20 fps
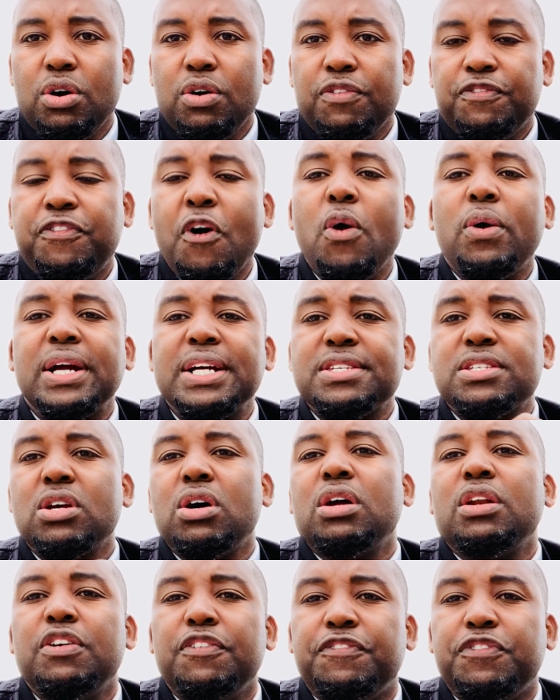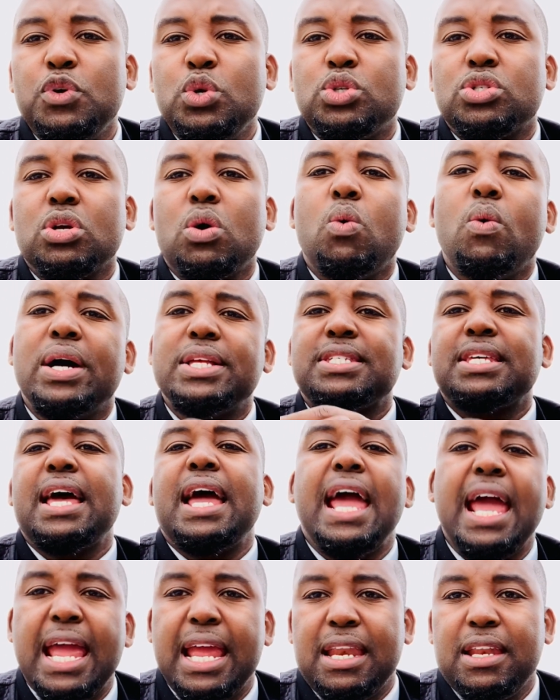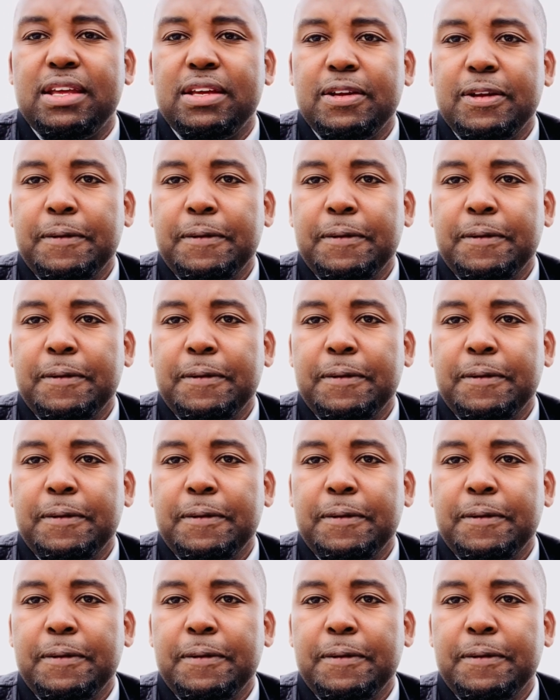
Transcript: Focus on the future, on what's ahead.